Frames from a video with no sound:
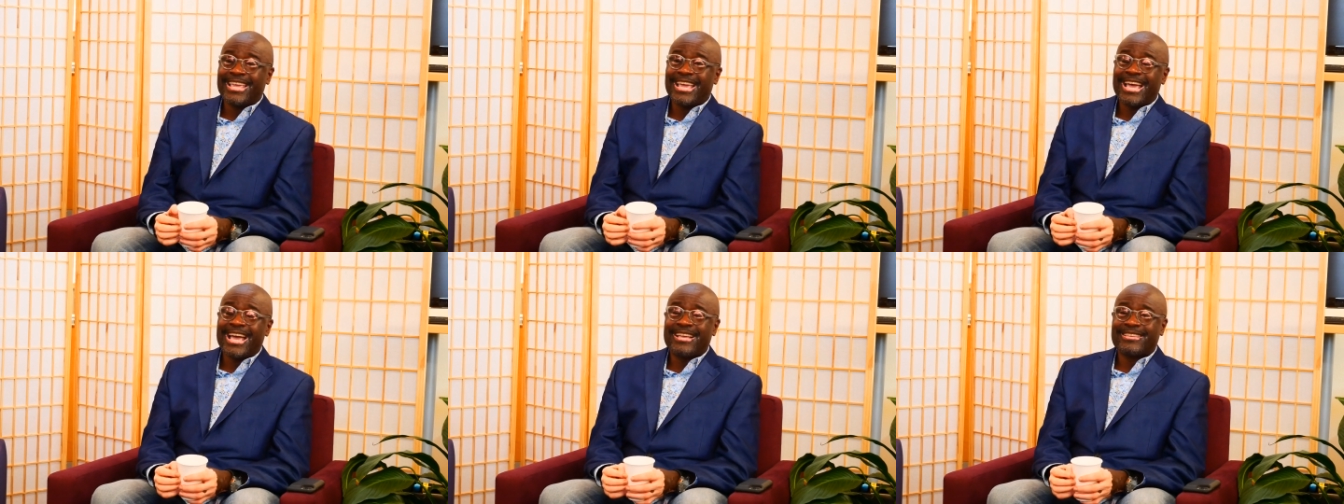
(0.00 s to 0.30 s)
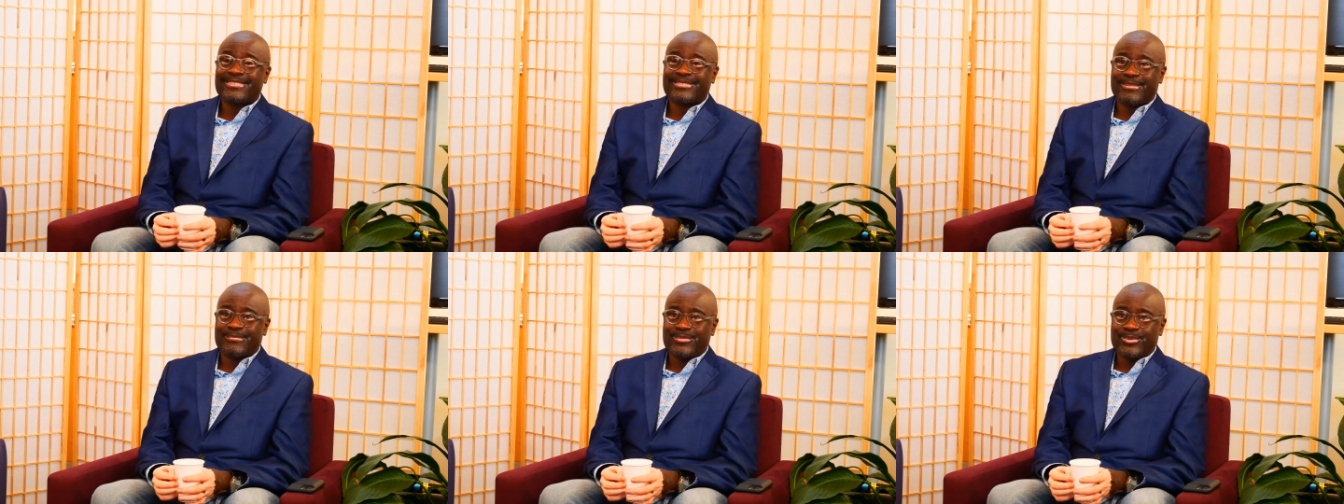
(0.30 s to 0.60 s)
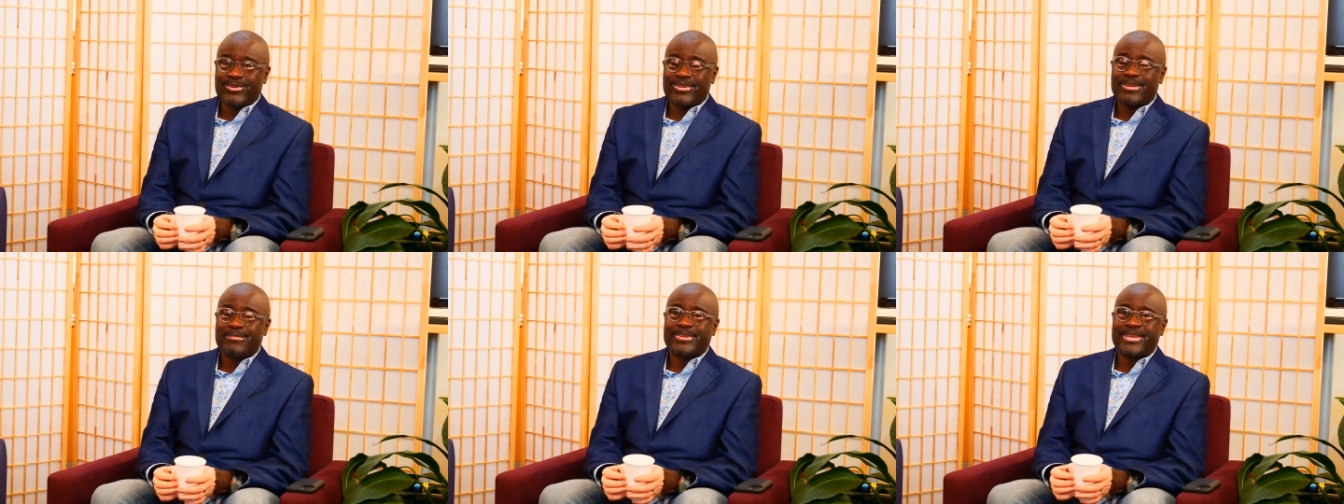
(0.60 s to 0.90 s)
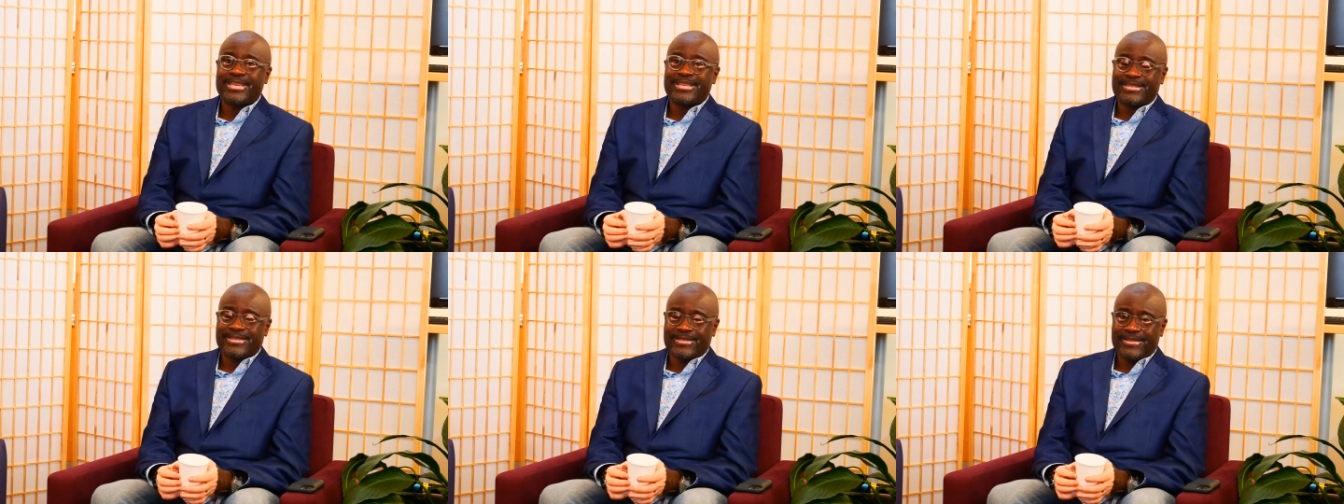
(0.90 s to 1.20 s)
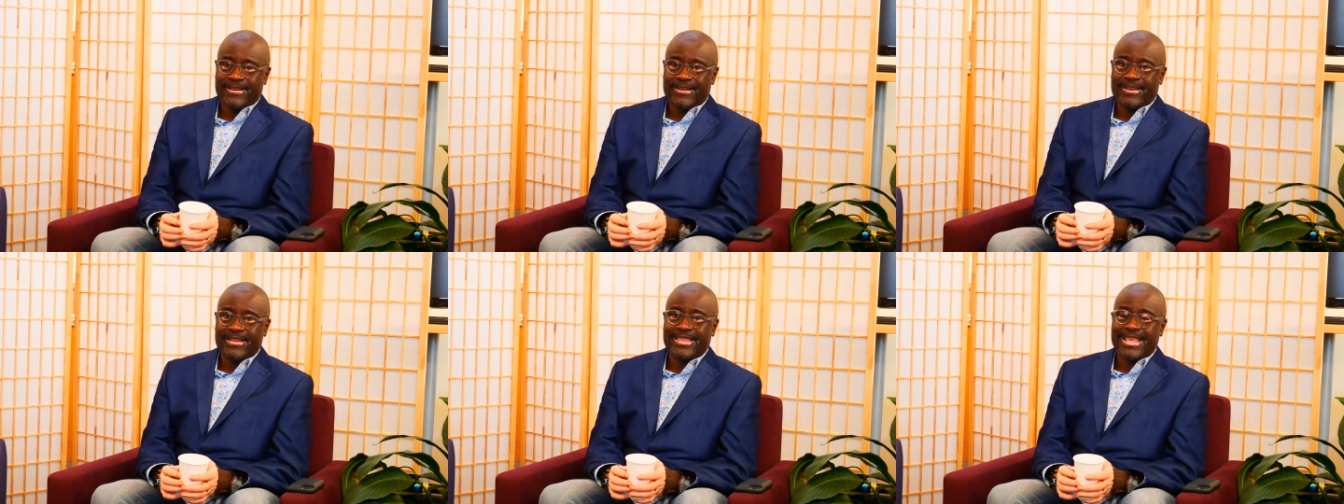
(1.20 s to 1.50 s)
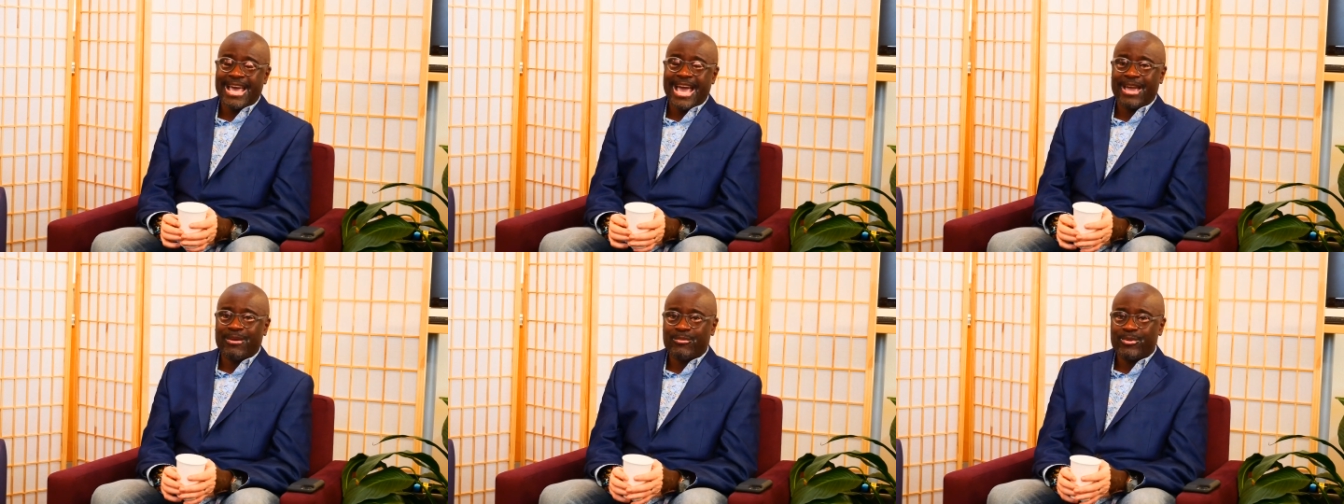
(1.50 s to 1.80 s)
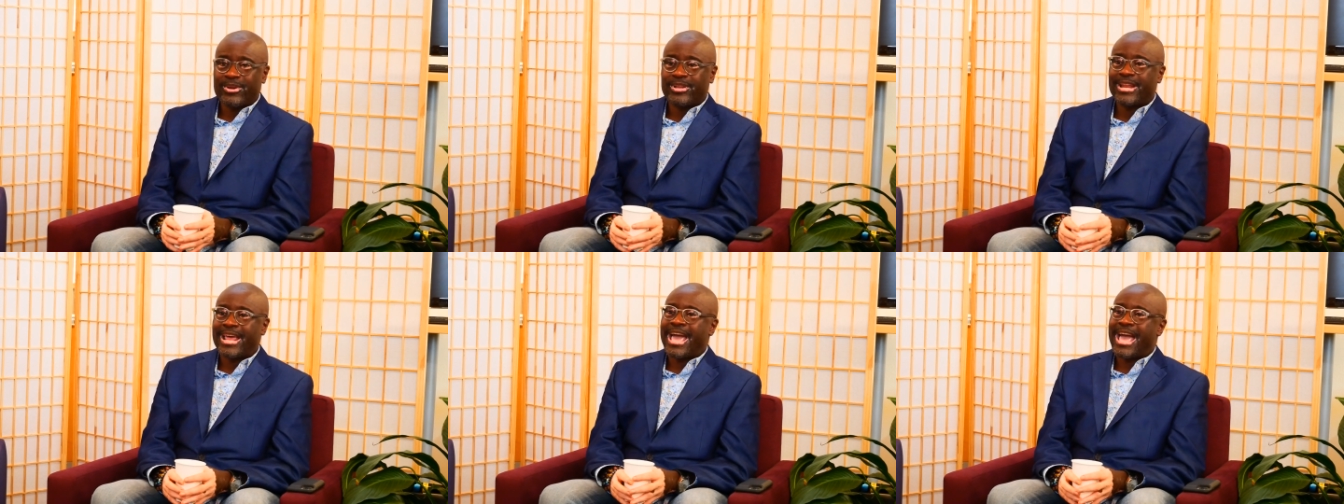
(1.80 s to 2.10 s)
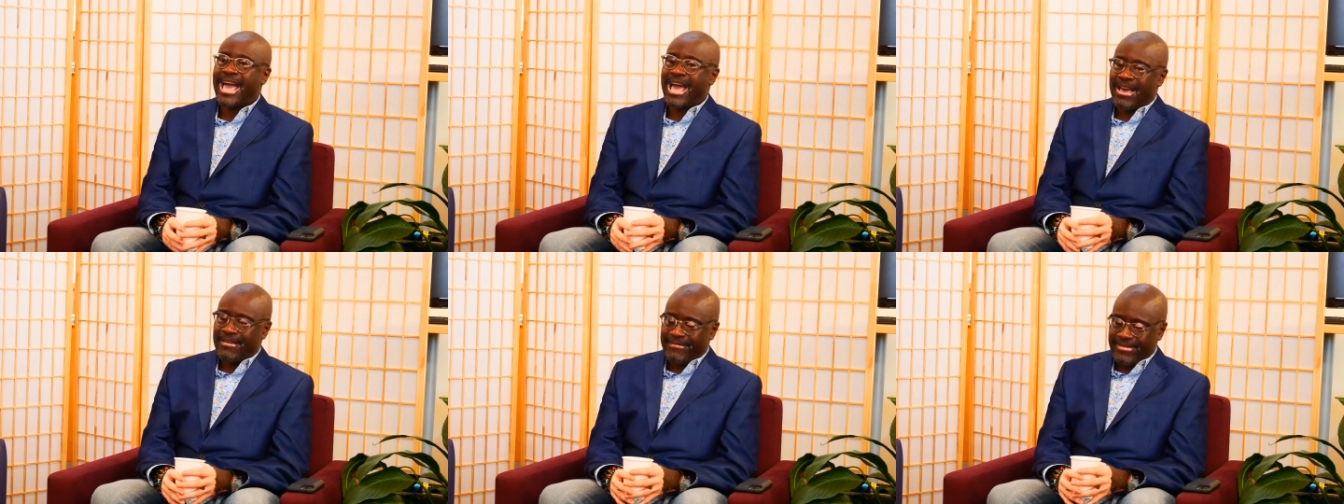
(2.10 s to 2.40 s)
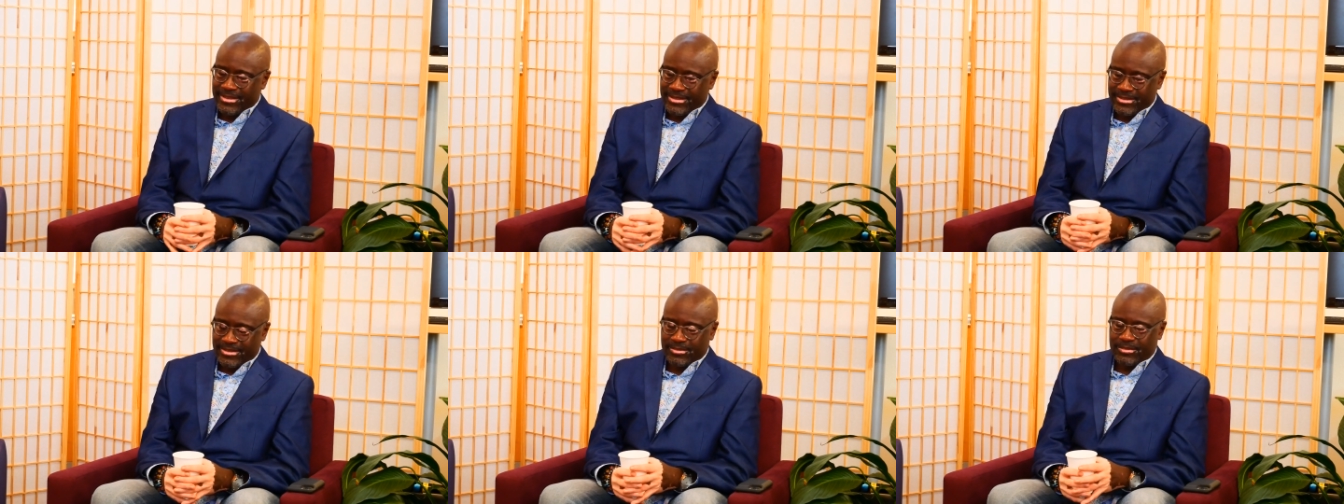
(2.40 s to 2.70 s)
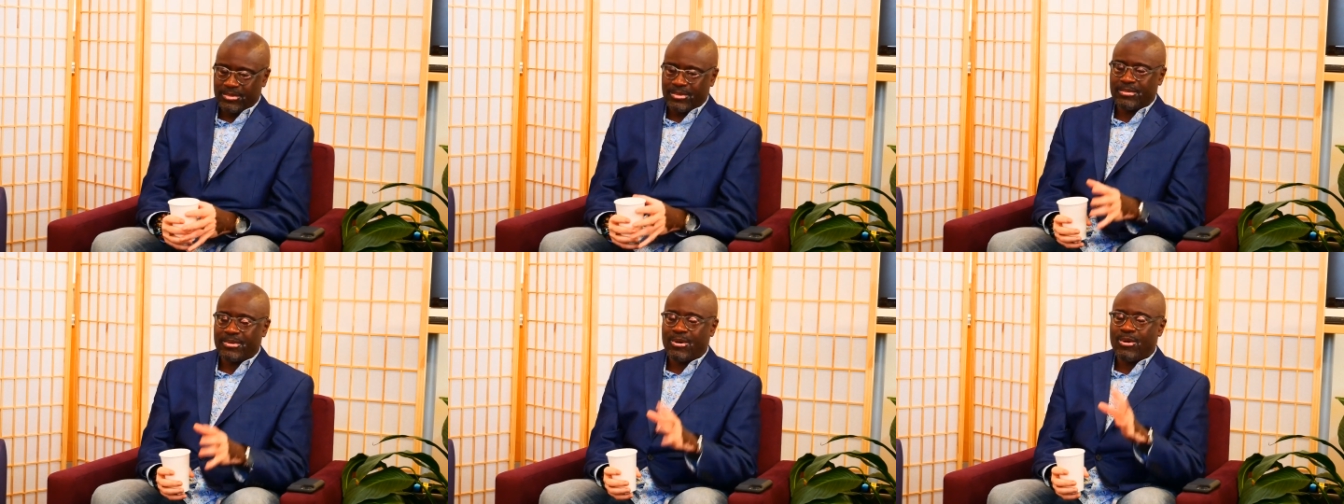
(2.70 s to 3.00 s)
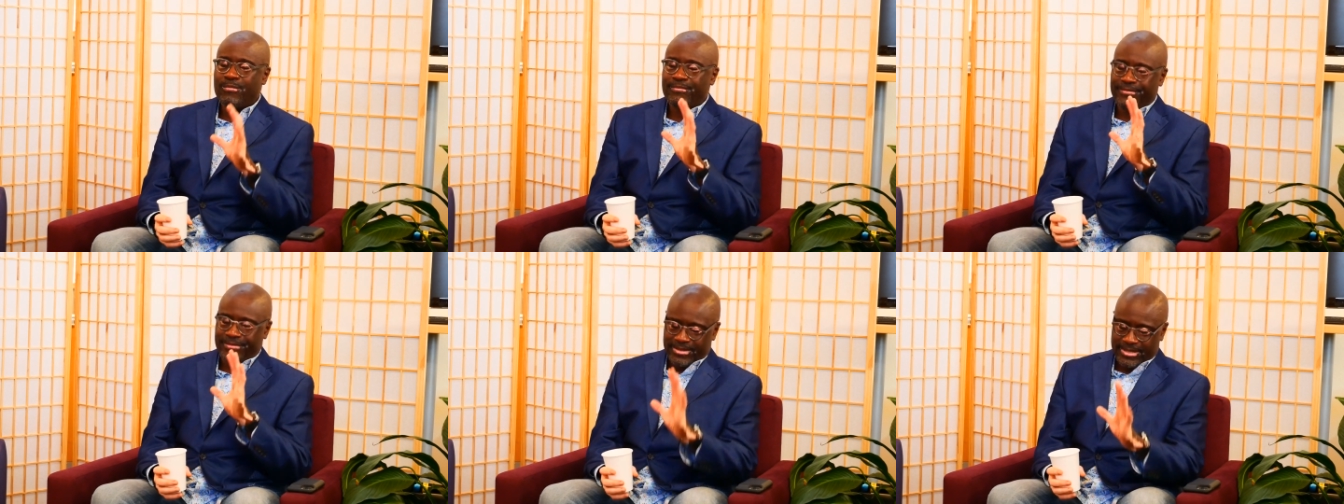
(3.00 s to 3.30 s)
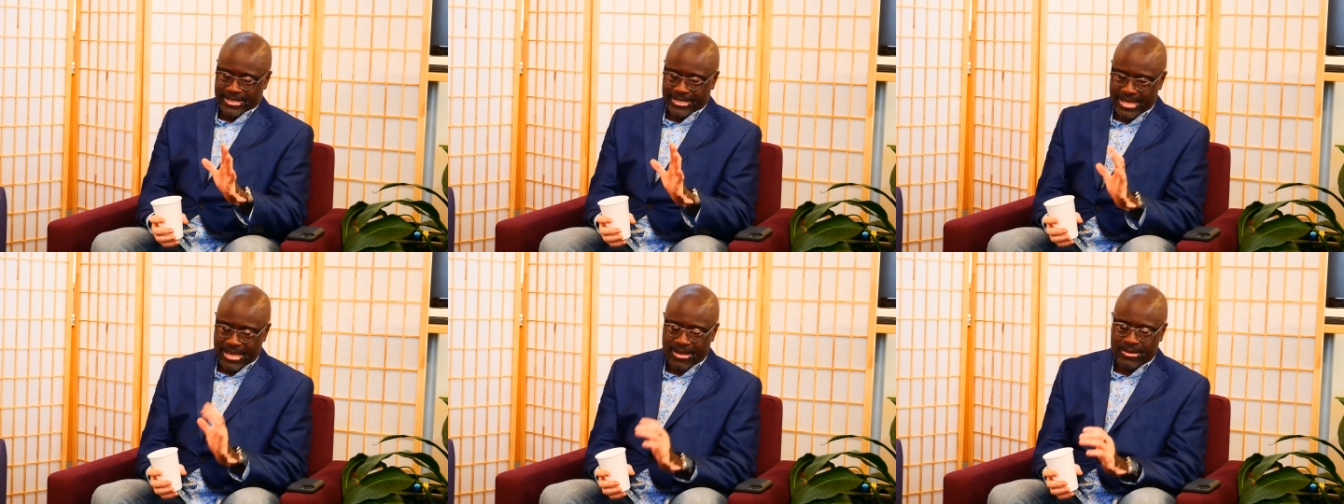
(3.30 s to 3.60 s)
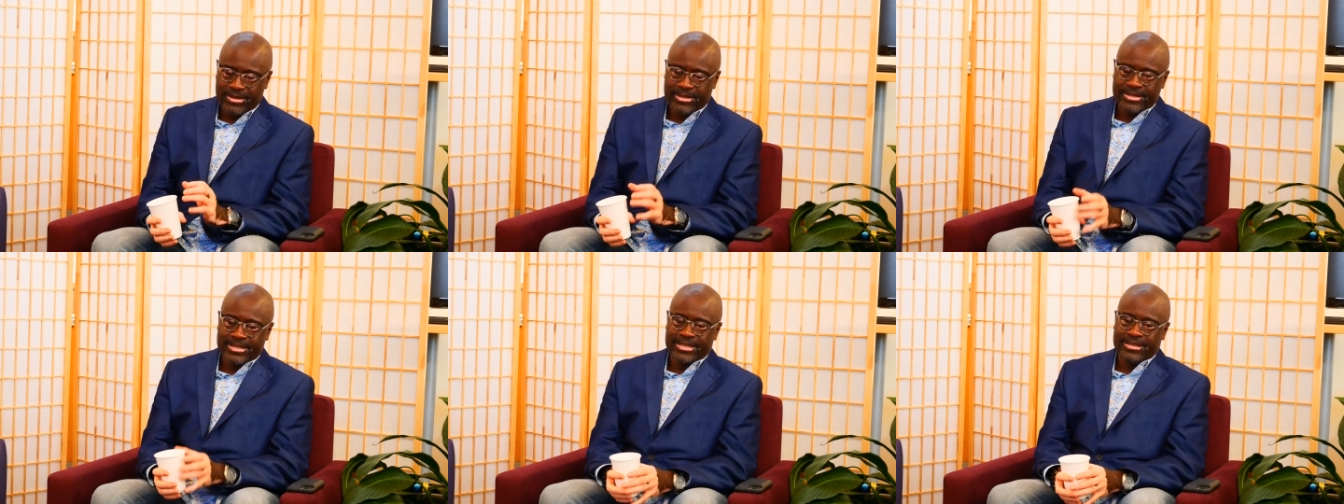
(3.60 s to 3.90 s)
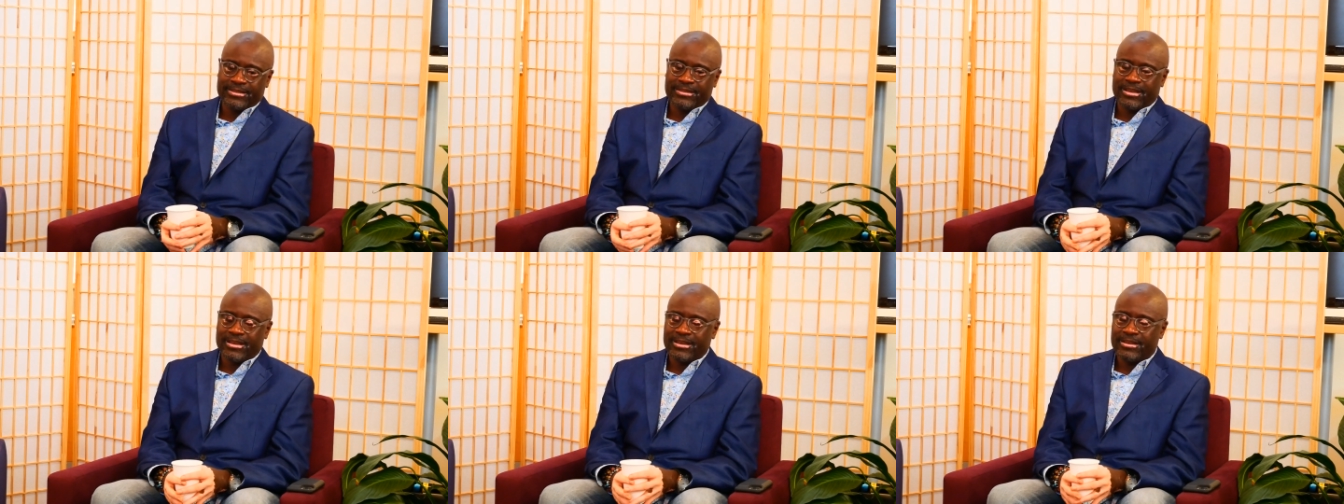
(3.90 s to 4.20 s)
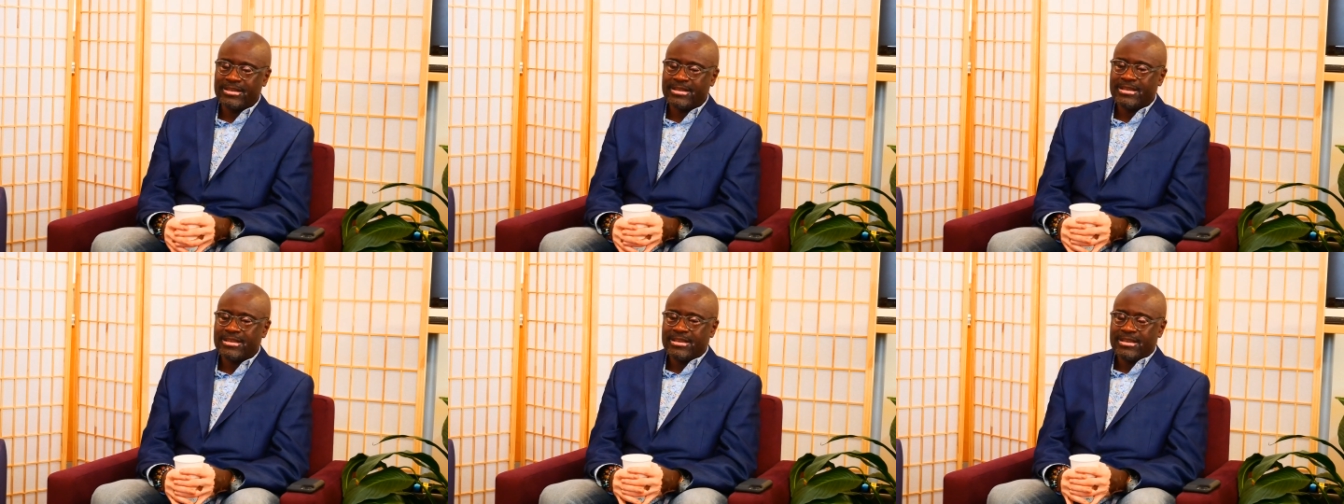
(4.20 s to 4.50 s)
yeah, so I'm doing a piece on that, and we're going to have it hopefully down on the uh,